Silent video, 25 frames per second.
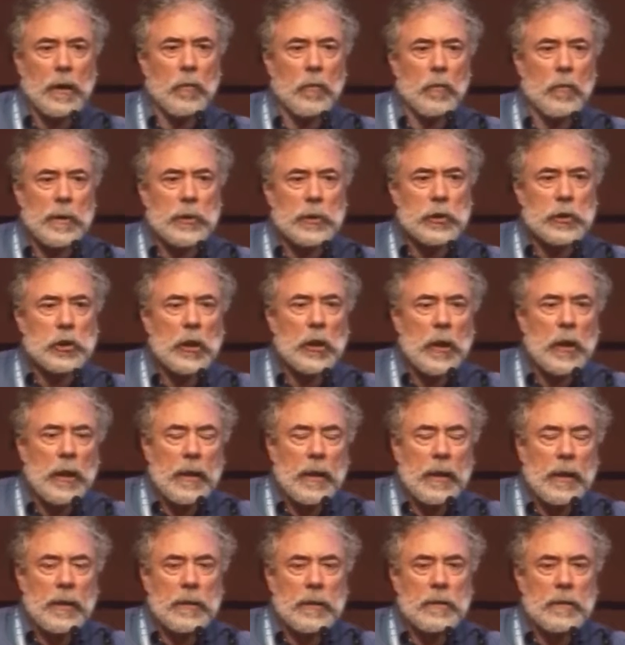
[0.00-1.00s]
which
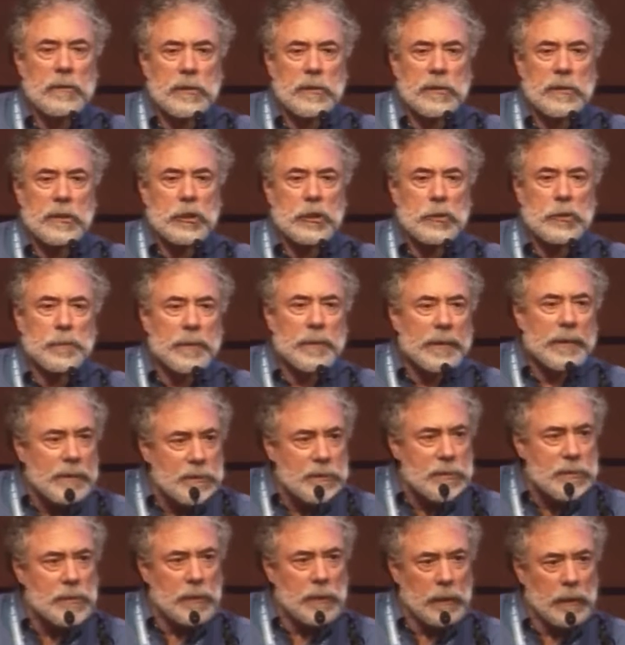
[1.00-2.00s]
is
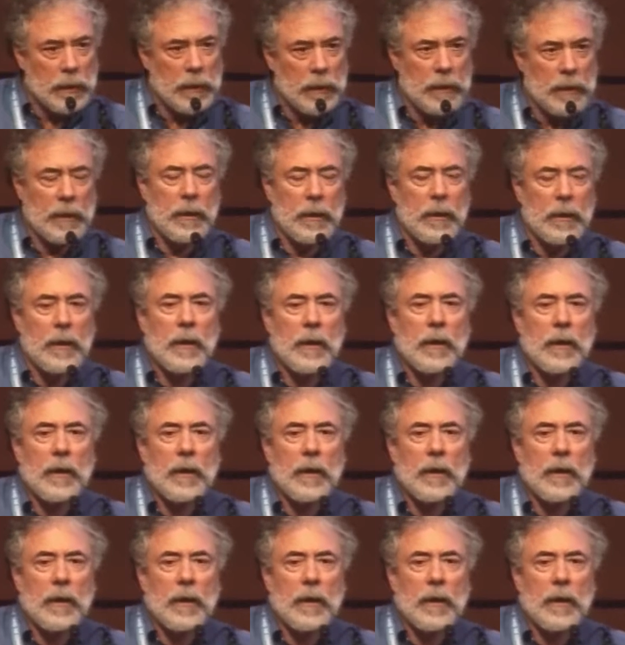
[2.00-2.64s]
explicitly